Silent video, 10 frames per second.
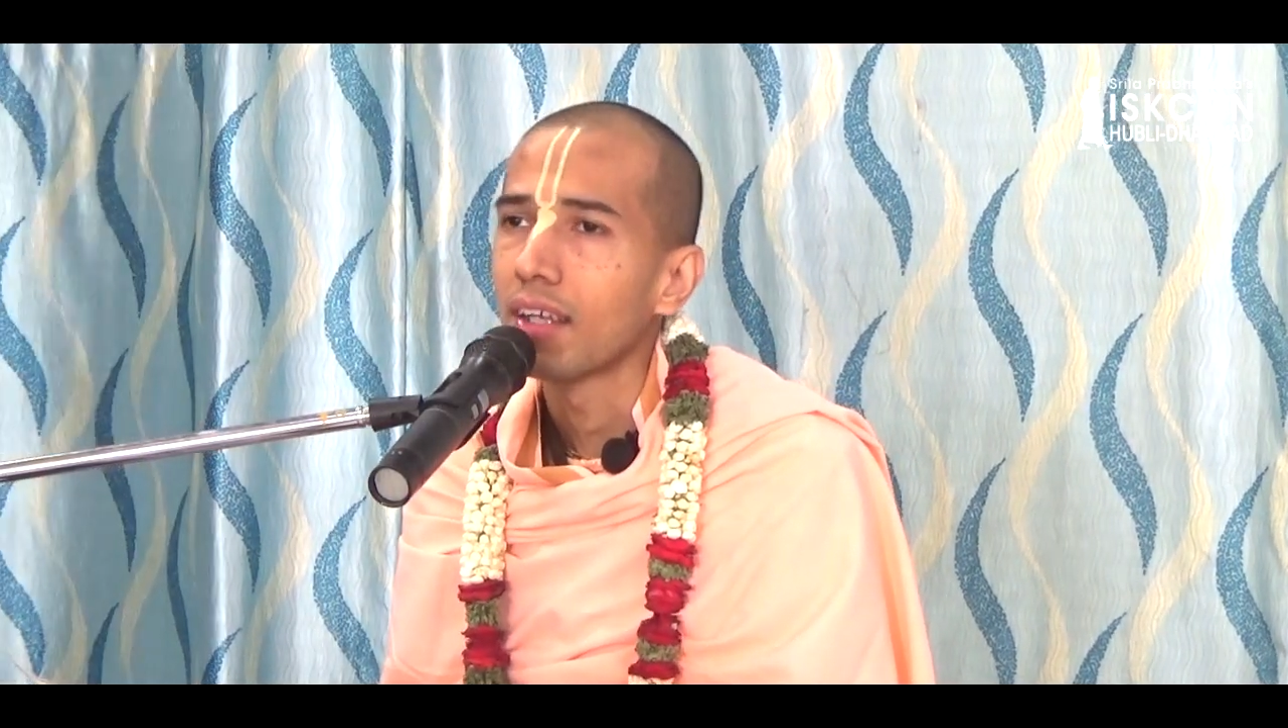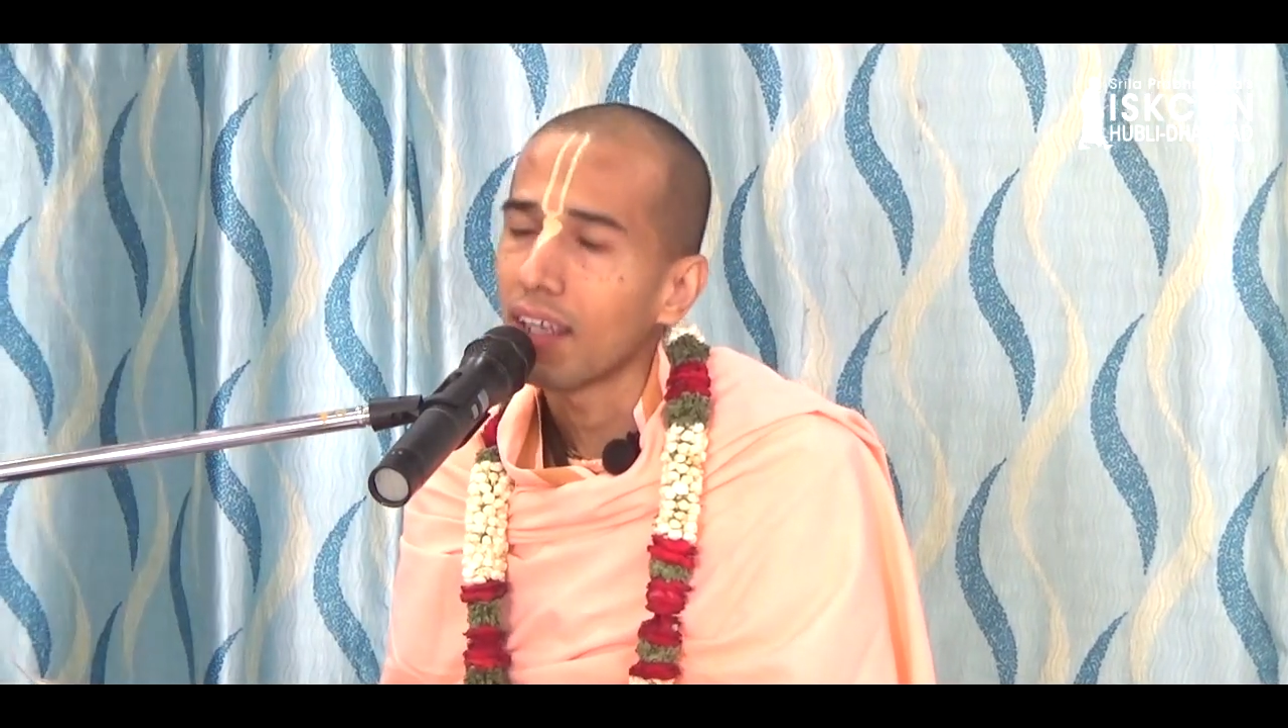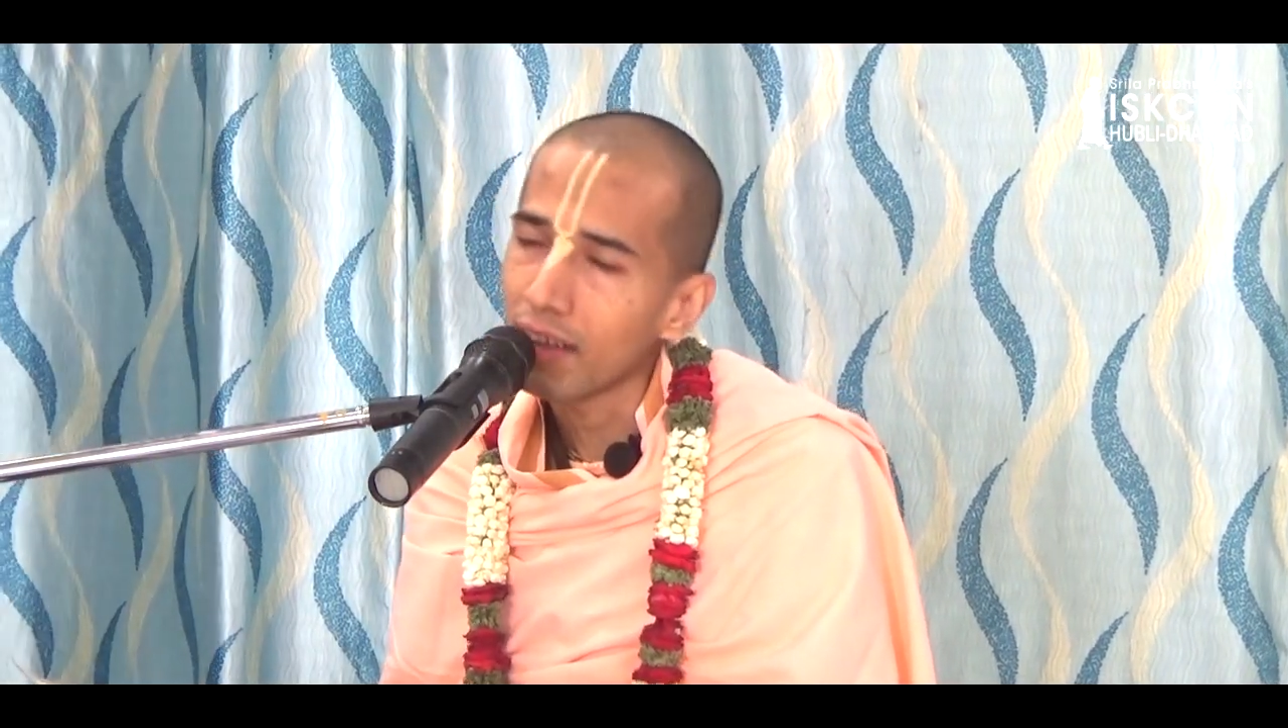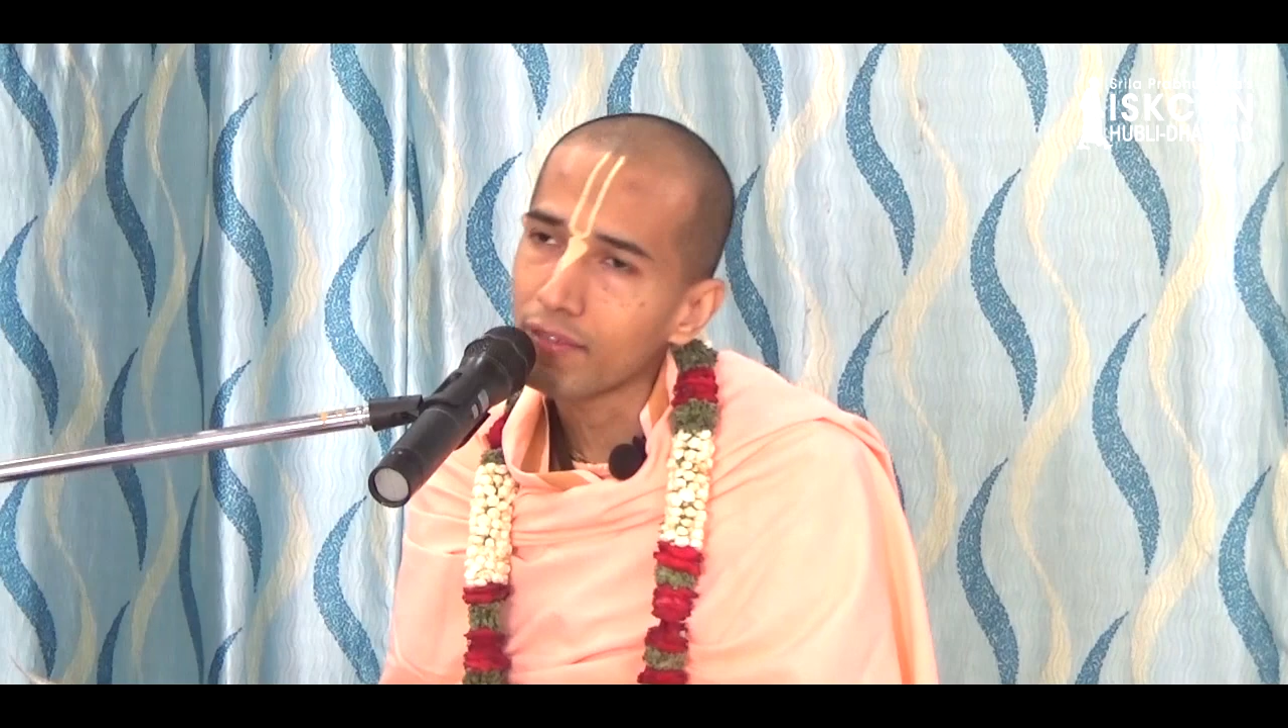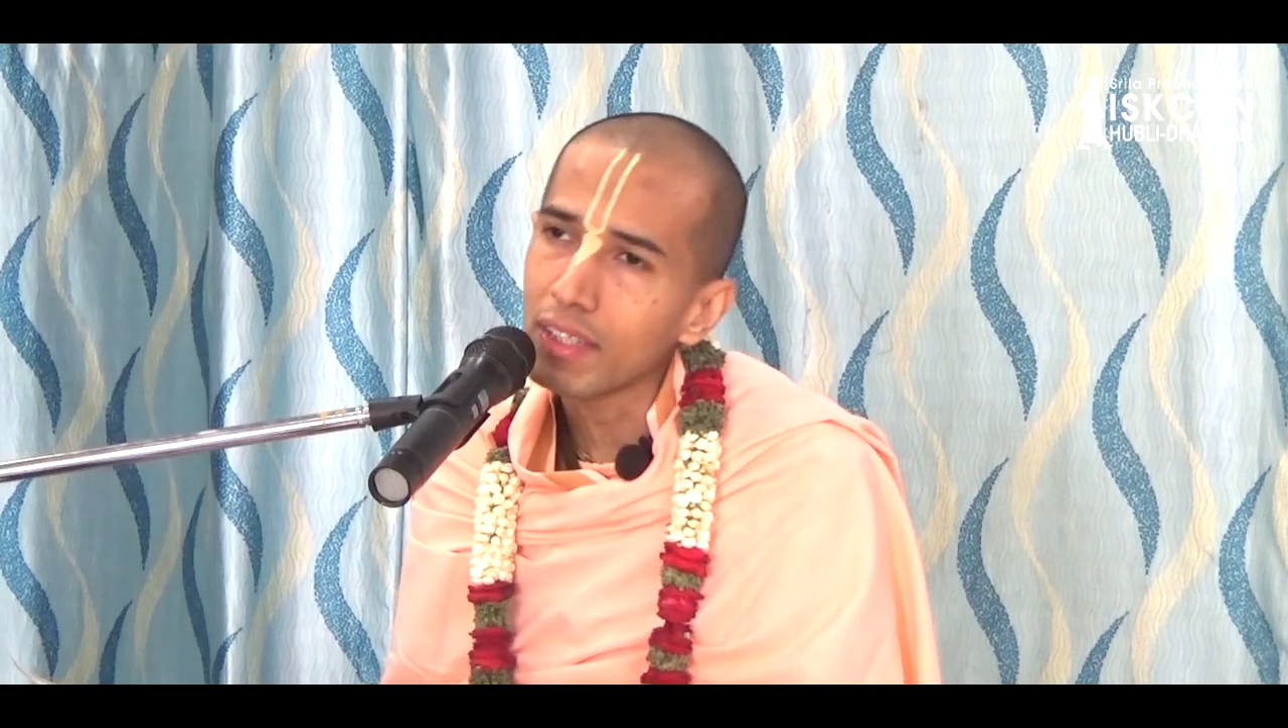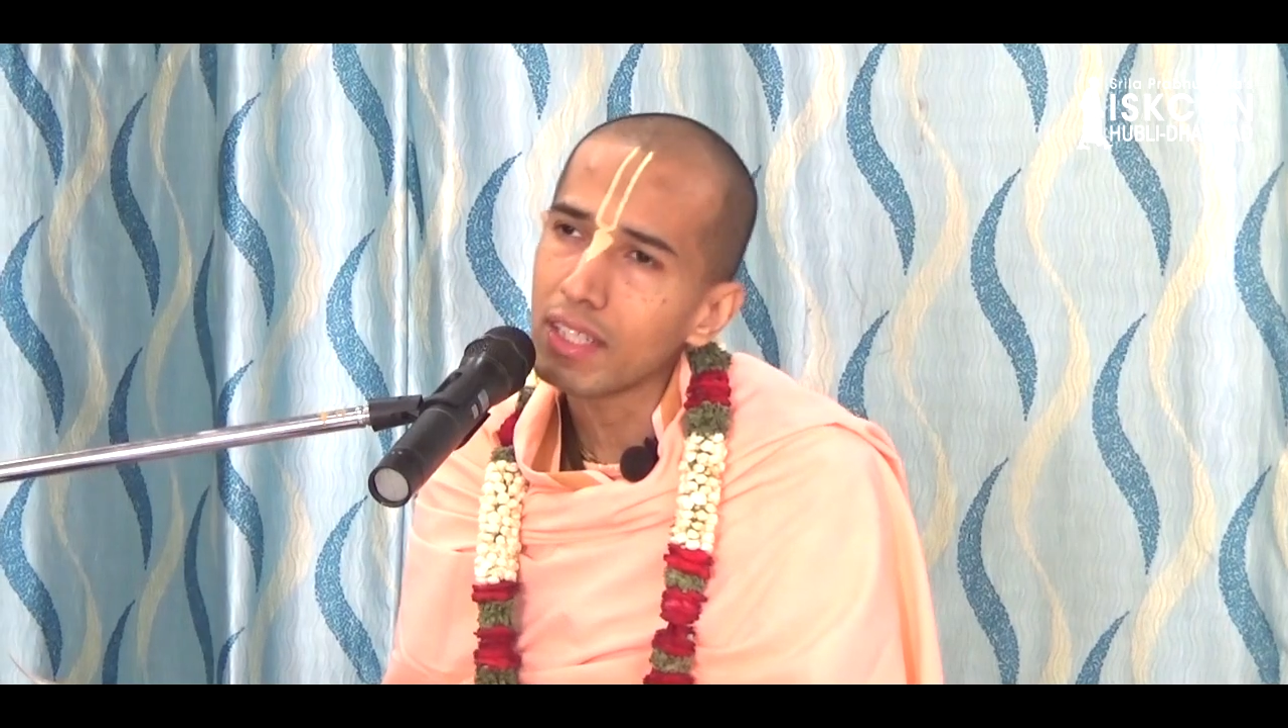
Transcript: Every